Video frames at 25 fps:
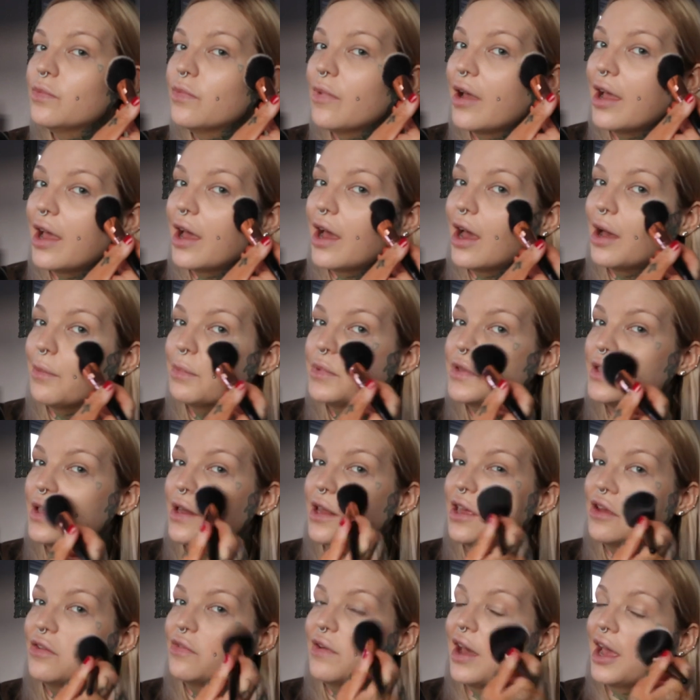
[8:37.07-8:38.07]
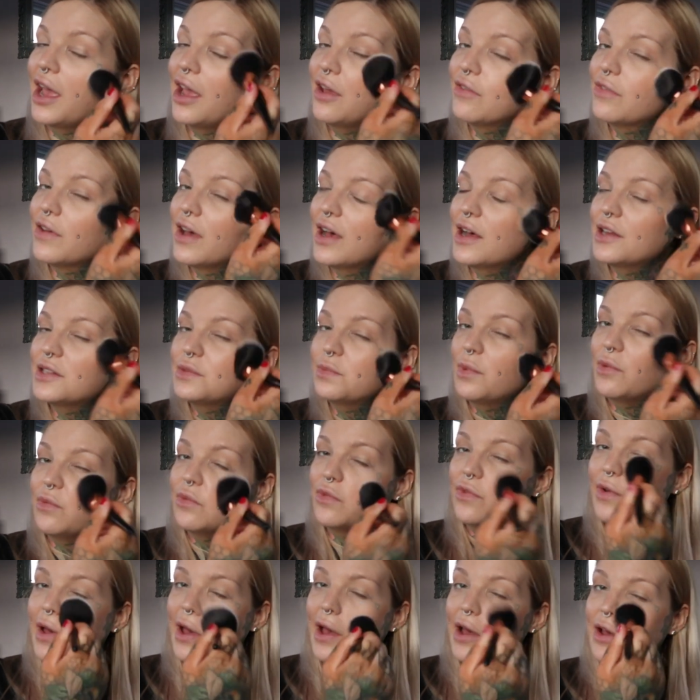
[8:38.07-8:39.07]
My absolute fave. It has
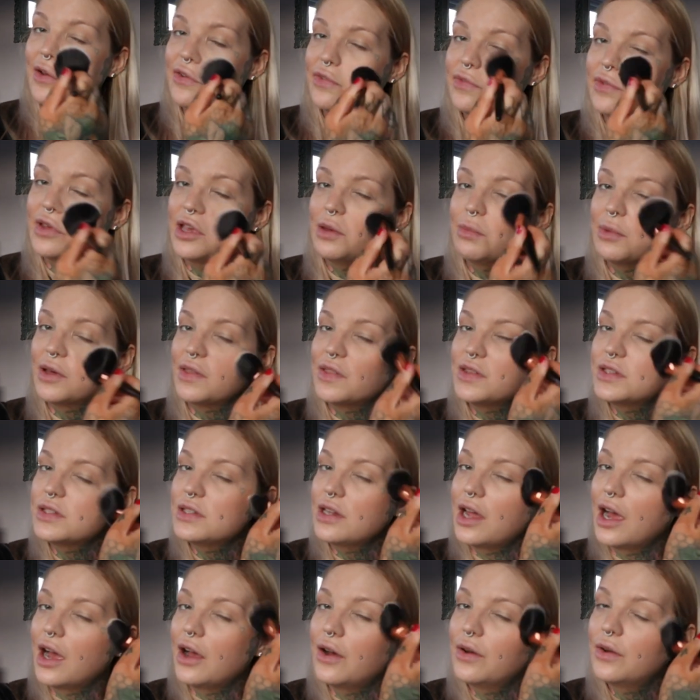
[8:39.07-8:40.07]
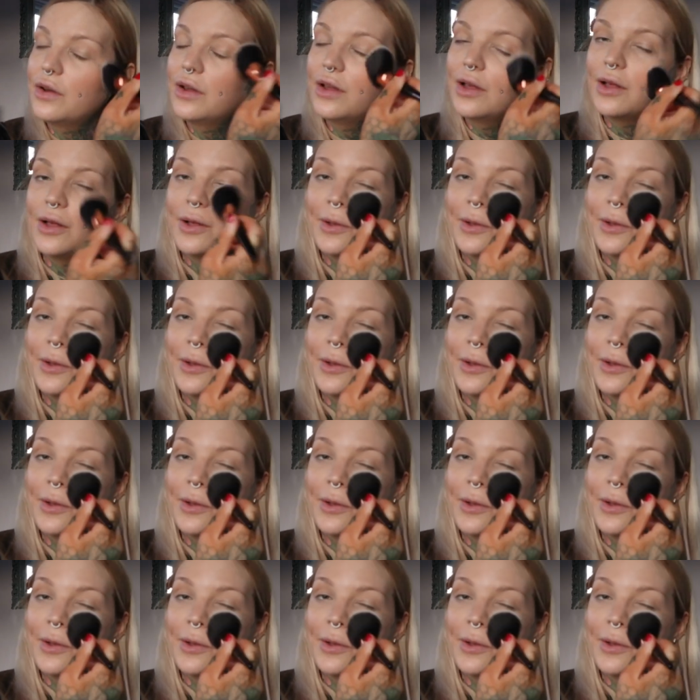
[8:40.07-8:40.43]
been for a few months now.